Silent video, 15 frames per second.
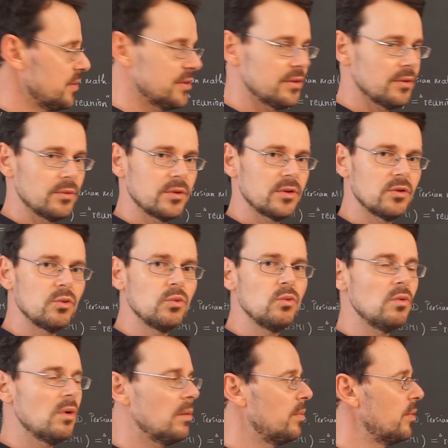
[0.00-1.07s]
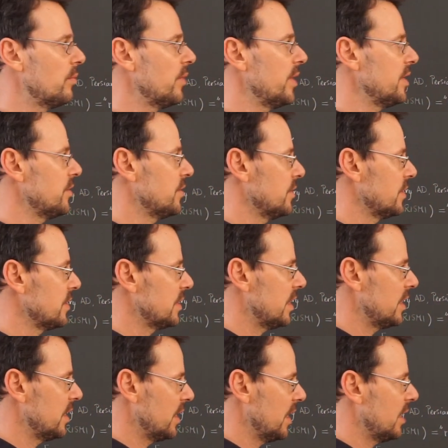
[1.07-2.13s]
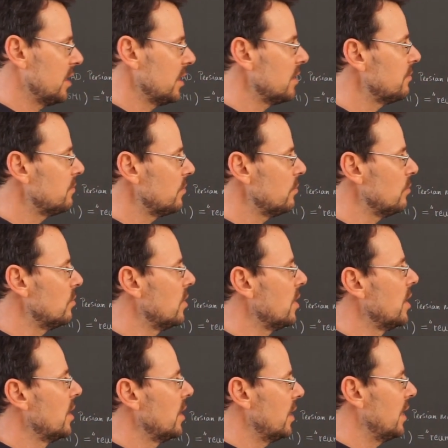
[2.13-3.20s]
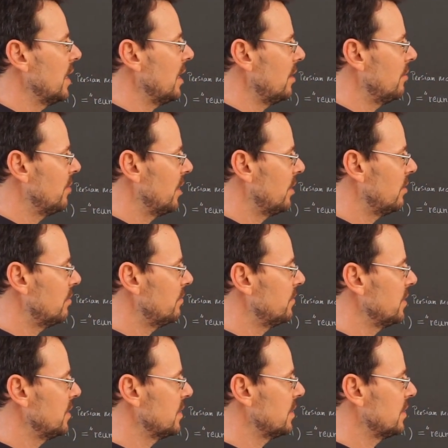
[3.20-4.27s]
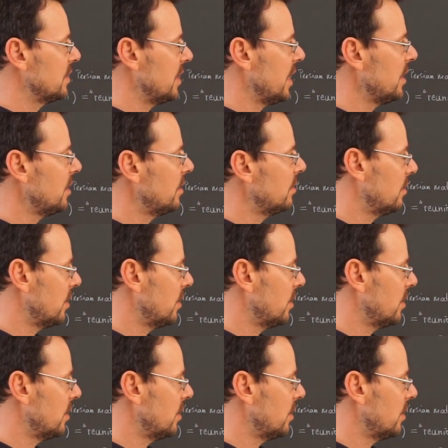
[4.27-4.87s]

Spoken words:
so two operations that again give you an element of this set,